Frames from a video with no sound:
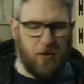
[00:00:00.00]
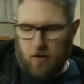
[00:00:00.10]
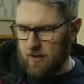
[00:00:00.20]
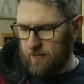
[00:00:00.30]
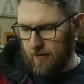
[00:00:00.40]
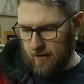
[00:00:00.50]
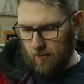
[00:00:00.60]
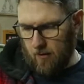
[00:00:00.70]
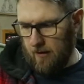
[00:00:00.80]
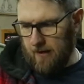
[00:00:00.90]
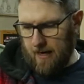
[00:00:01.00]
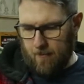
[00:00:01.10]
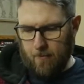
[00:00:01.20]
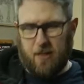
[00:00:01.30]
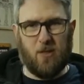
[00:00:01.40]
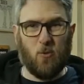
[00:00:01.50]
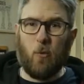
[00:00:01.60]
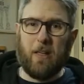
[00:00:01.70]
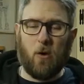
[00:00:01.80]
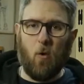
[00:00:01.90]
across fairly well on camera, but this is
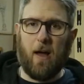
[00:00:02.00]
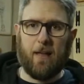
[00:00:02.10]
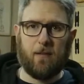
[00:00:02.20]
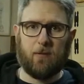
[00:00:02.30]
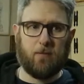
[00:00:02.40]
really quiet.